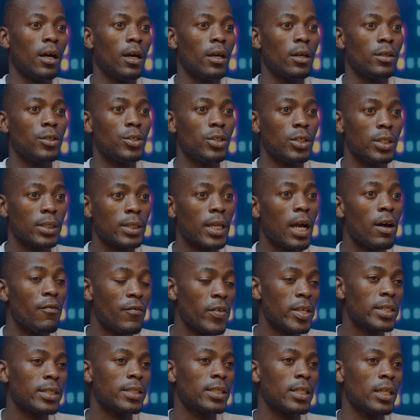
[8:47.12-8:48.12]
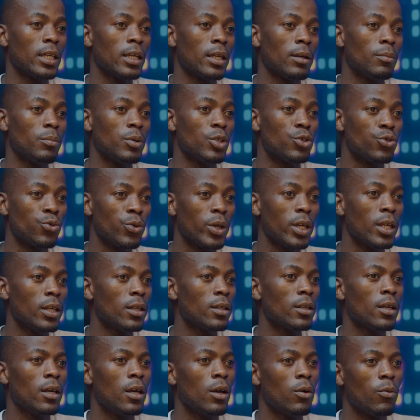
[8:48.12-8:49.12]
she's harvesting
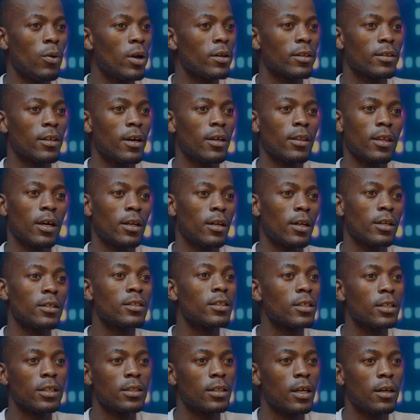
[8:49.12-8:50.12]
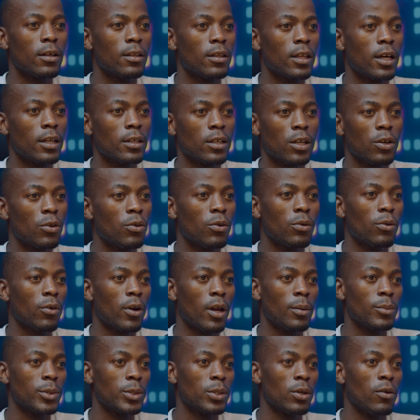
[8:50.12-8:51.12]
between 1,000 and 3,000
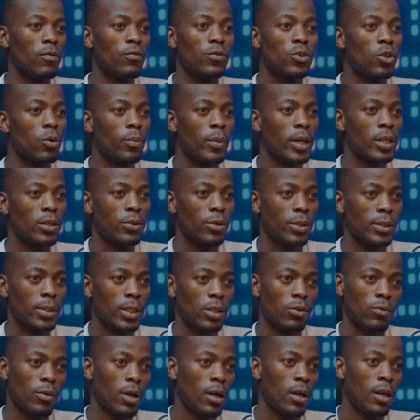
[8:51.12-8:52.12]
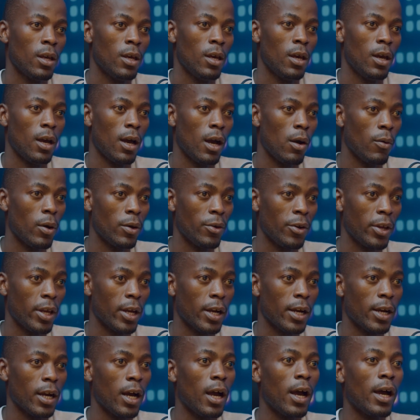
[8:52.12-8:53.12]
kilograms of tomatoes in her 1
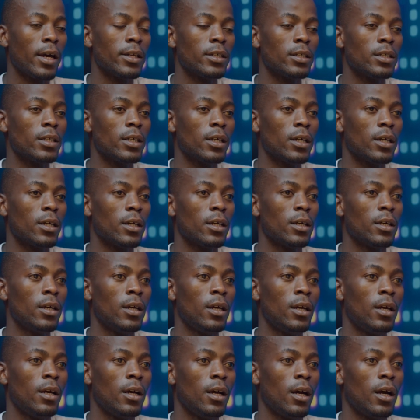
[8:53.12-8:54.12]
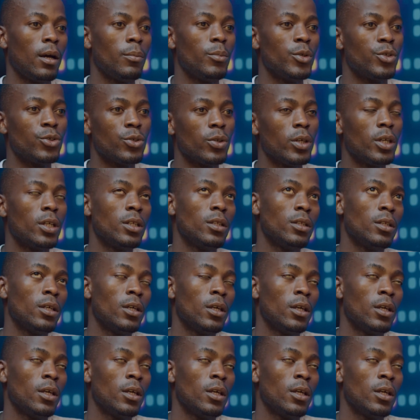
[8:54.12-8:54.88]
acre and between